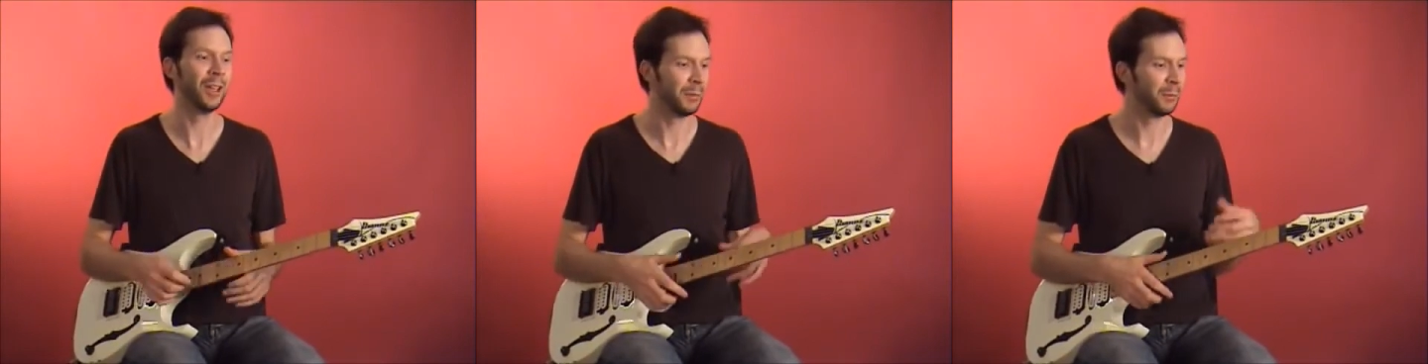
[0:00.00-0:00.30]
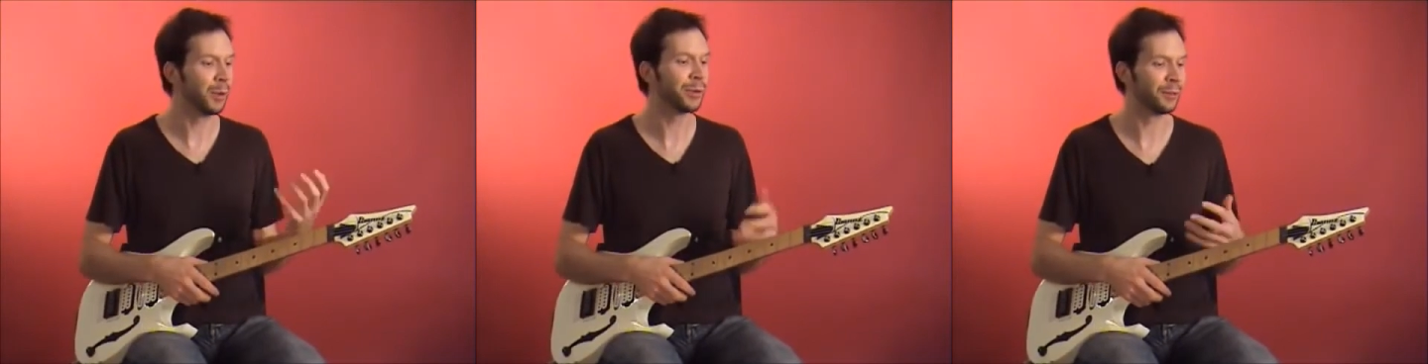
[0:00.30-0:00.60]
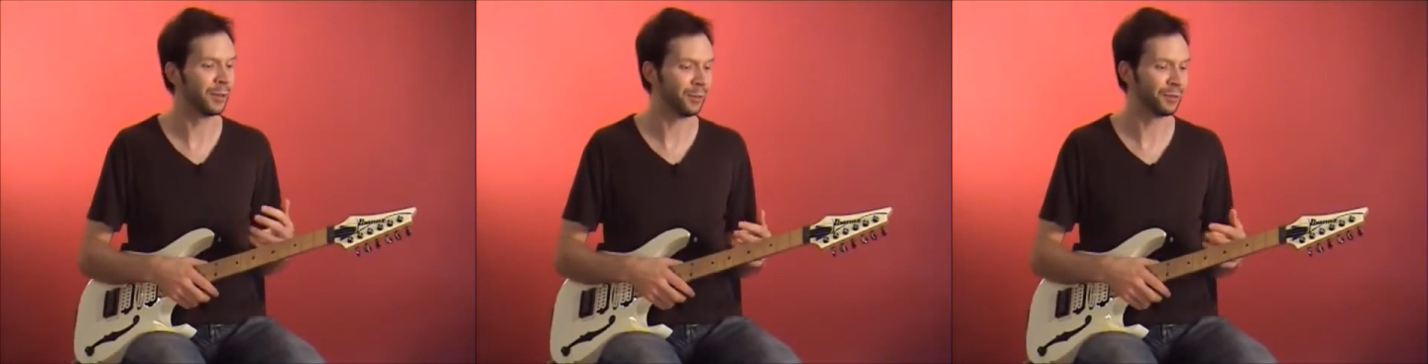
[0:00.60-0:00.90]
I mean,
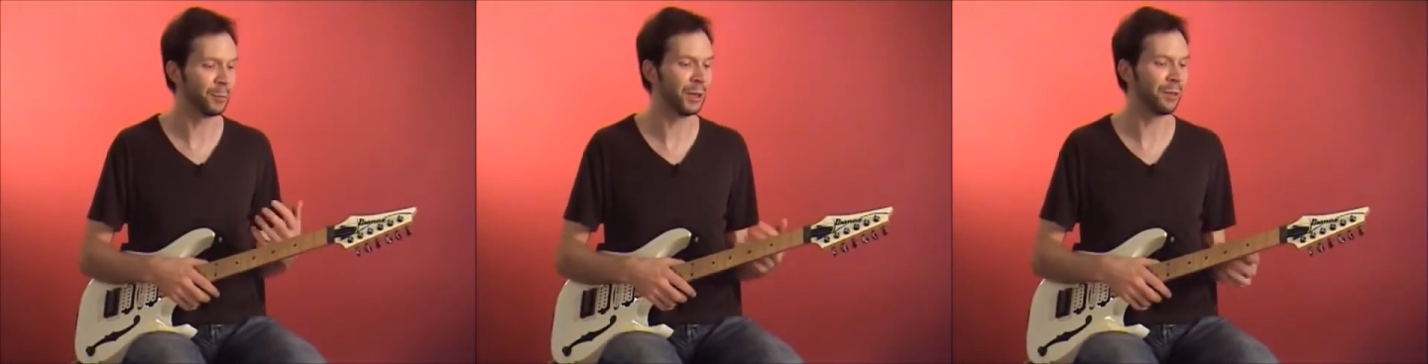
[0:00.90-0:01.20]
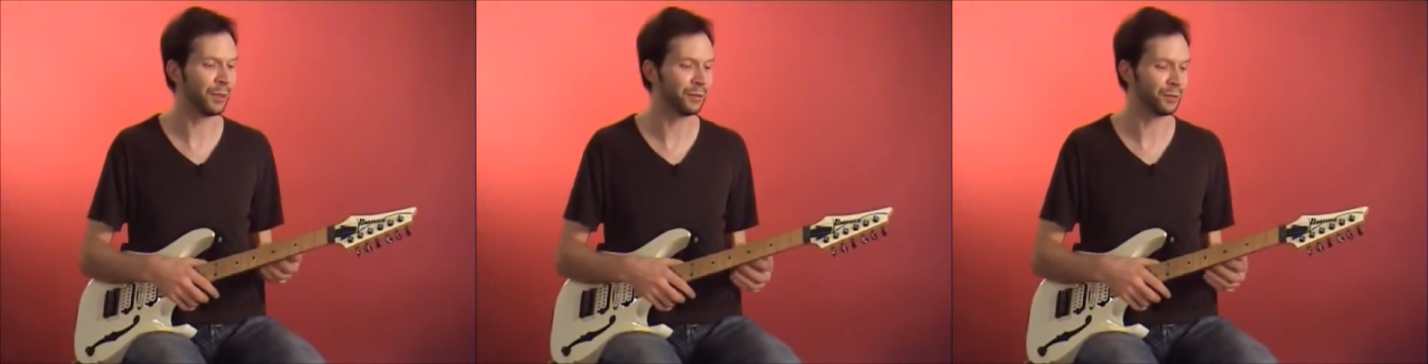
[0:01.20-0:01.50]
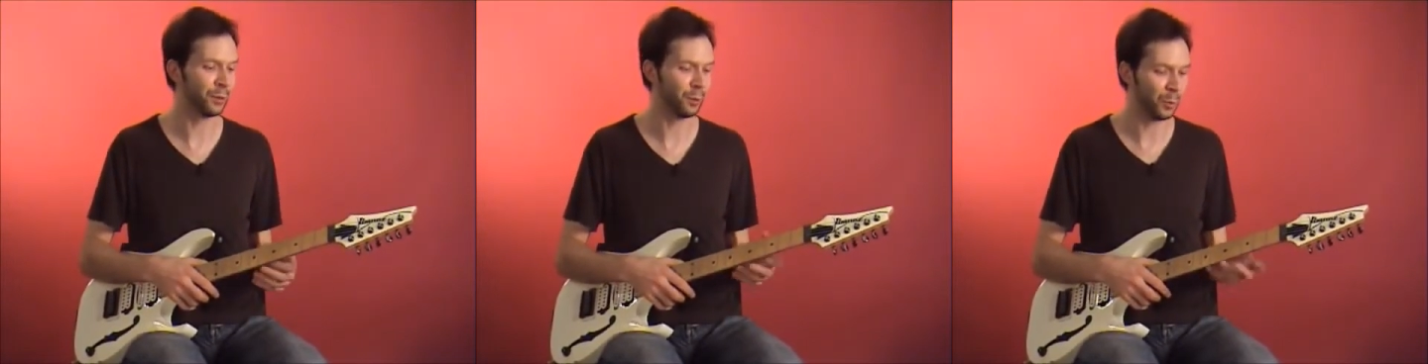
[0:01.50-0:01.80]
so many
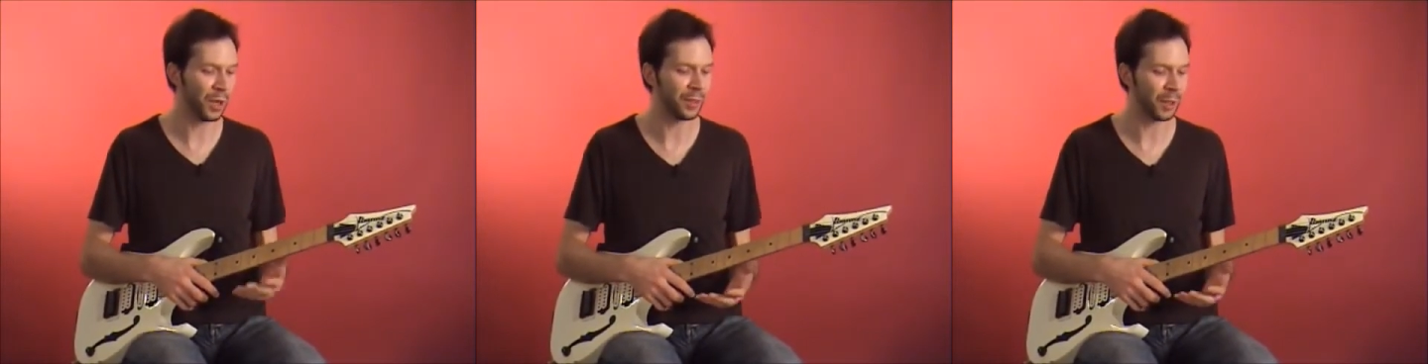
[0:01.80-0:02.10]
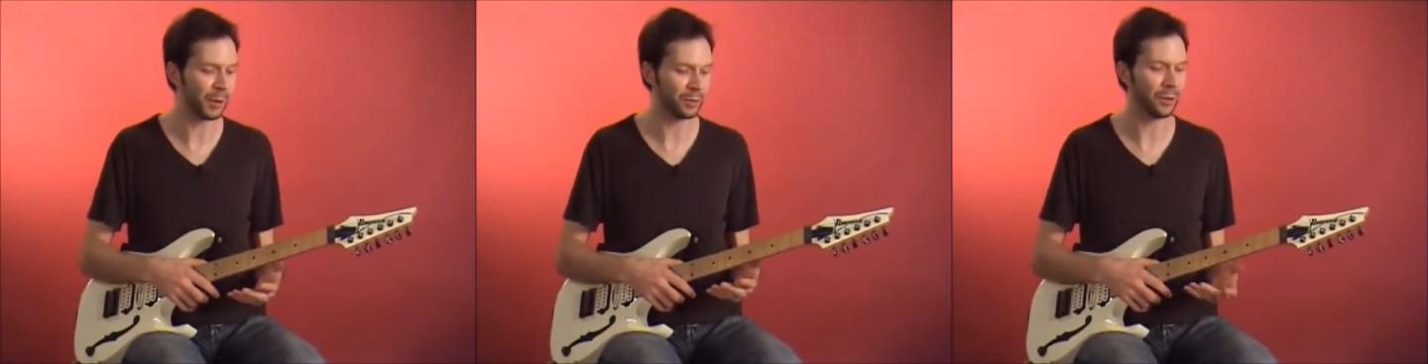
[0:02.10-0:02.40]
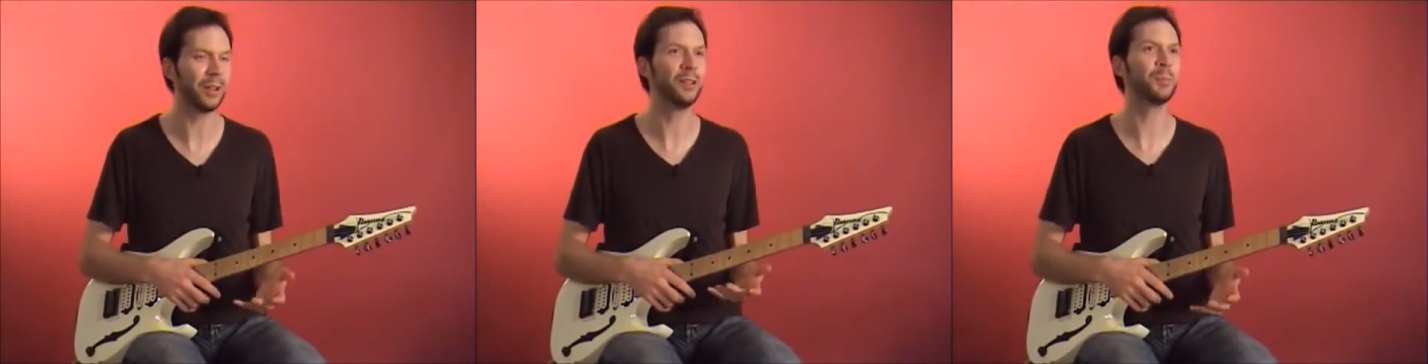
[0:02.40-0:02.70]
things. The way I think about
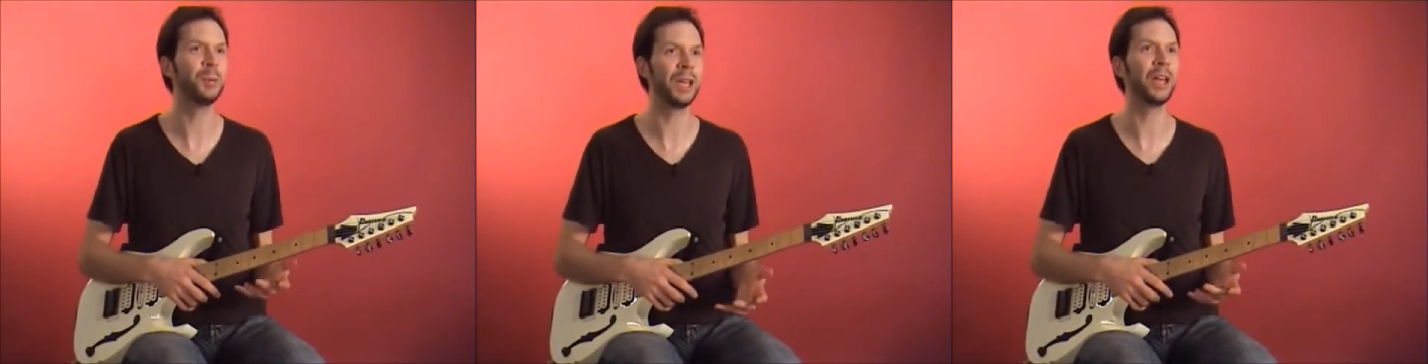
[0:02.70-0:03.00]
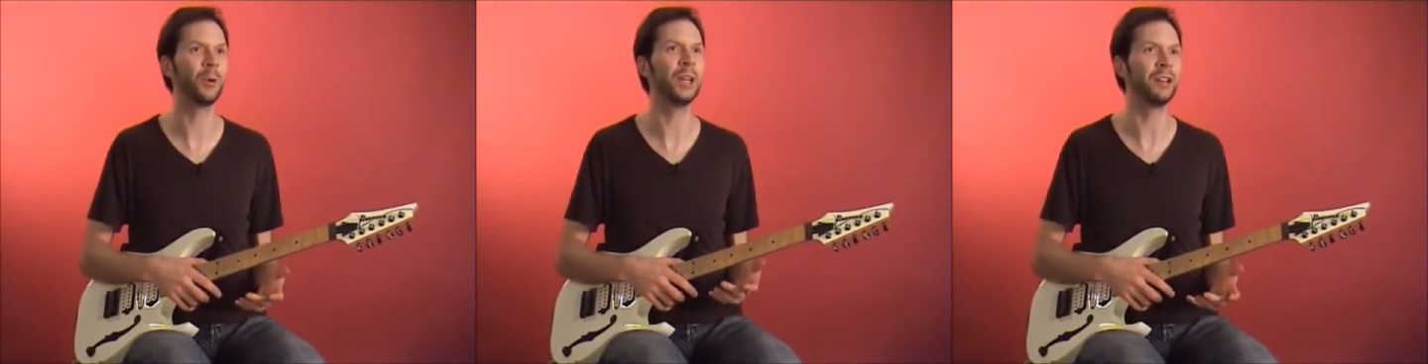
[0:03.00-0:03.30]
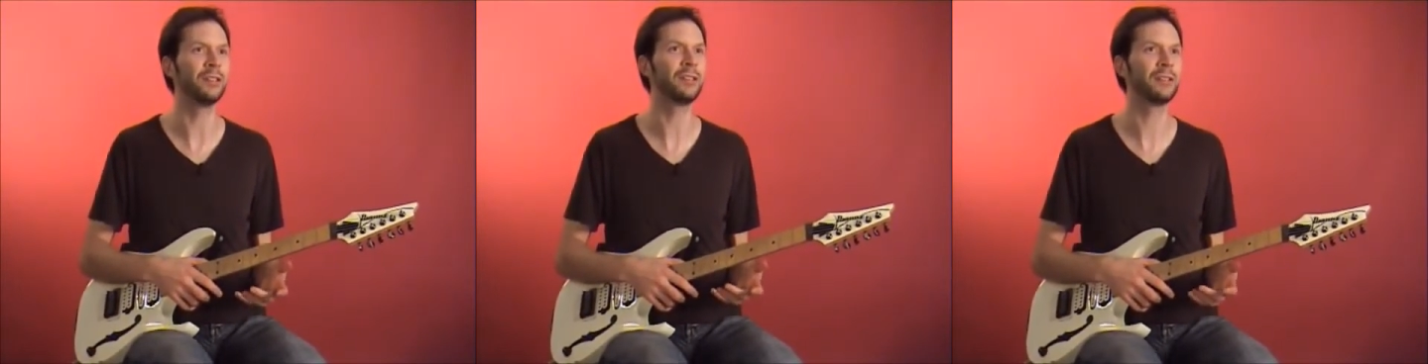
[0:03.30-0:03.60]
guitar is
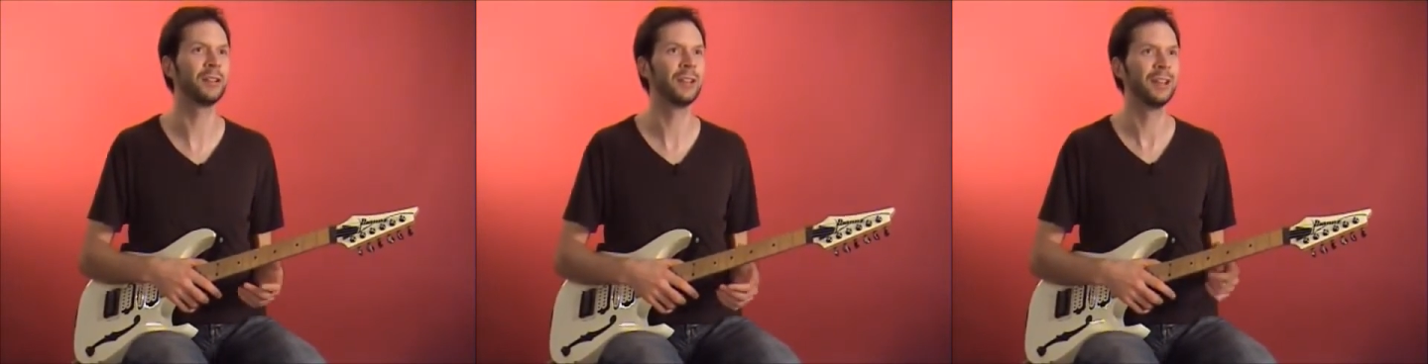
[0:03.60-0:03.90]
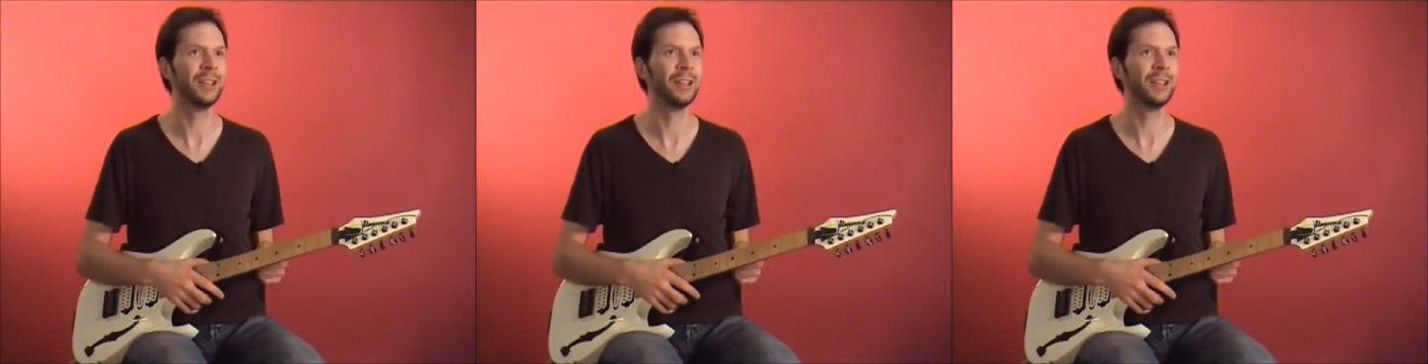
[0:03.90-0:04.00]
piano-ish.